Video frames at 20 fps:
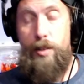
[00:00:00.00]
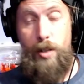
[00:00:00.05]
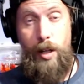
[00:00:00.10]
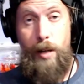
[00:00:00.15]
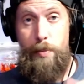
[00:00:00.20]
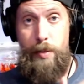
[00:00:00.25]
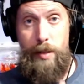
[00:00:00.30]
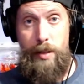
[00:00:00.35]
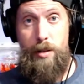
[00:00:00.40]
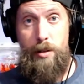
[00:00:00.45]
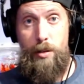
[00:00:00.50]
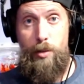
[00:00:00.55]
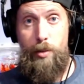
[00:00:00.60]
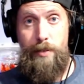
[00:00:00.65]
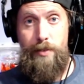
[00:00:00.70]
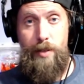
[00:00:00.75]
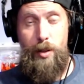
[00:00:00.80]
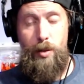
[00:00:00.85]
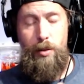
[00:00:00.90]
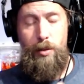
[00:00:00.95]
So I'd be a
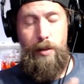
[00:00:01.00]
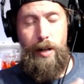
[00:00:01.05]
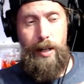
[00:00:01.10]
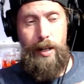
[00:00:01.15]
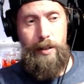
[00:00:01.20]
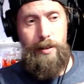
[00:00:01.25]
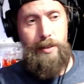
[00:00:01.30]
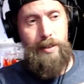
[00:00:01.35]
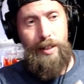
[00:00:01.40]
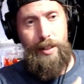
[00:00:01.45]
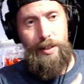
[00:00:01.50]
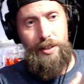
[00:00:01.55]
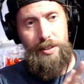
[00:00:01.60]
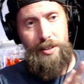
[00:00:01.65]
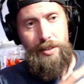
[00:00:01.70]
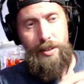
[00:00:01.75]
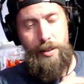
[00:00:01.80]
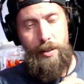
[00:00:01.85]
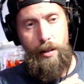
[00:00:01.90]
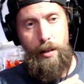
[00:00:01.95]
good reviewer, right? And then
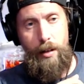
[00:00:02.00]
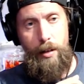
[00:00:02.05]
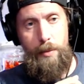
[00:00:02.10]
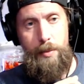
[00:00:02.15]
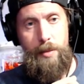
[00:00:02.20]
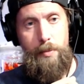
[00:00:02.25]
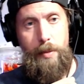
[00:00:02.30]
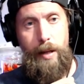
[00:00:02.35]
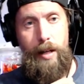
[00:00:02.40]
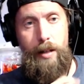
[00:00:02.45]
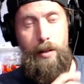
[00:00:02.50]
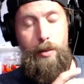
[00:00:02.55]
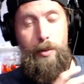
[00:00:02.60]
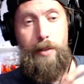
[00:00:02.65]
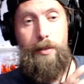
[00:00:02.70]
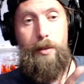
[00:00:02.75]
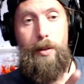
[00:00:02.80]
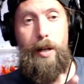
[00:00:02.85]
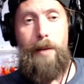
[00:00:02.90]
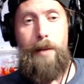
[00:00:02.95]
I'd just send the garbage back
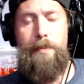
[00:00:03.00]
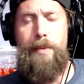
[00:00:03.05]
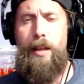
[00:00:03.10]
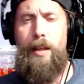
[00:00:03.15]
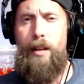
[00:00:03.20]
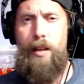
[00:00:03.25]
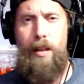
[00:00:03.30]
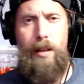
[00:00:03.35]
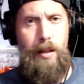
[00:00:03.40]
or whatever, right?